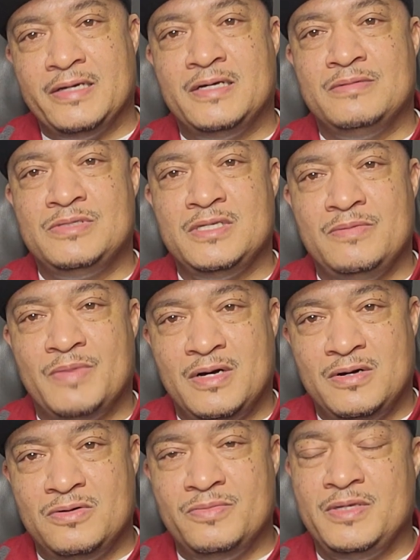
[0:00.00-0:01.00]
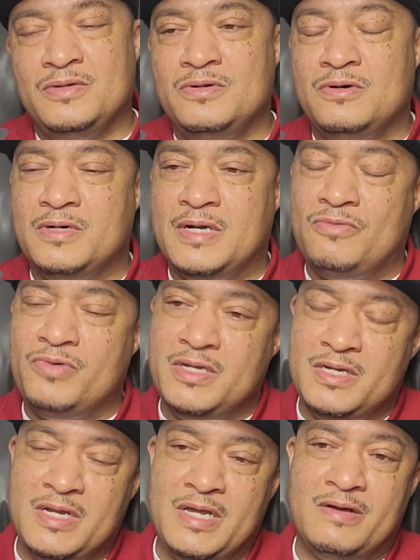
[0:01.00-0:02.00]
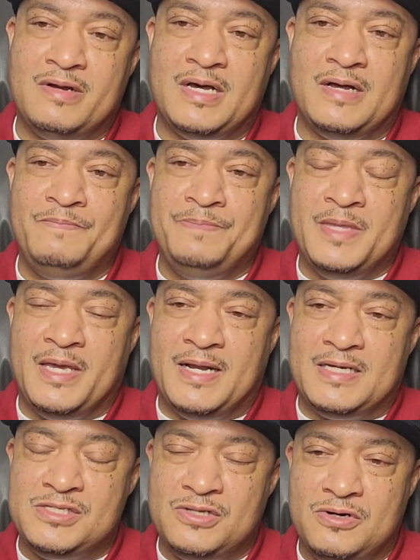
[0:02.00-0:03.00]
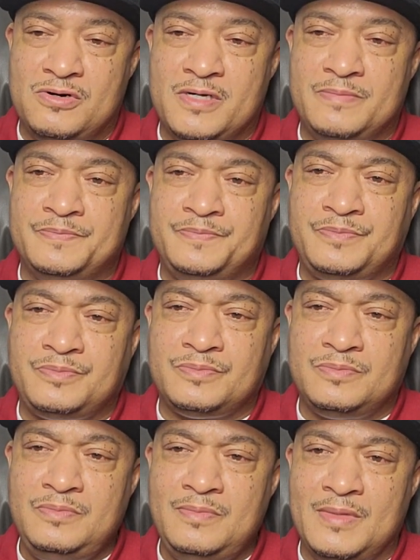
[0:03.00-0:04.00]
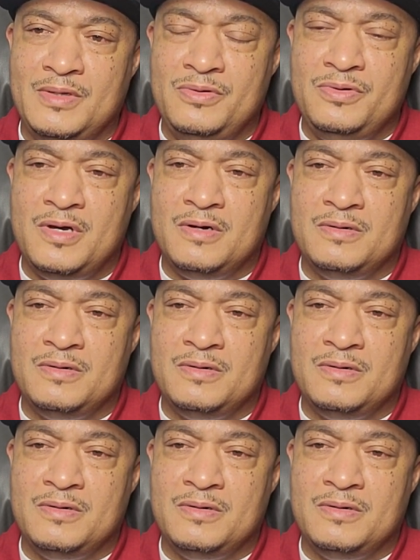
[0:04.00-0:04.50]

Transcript: to come see my homie, and I went in there and I saw him, and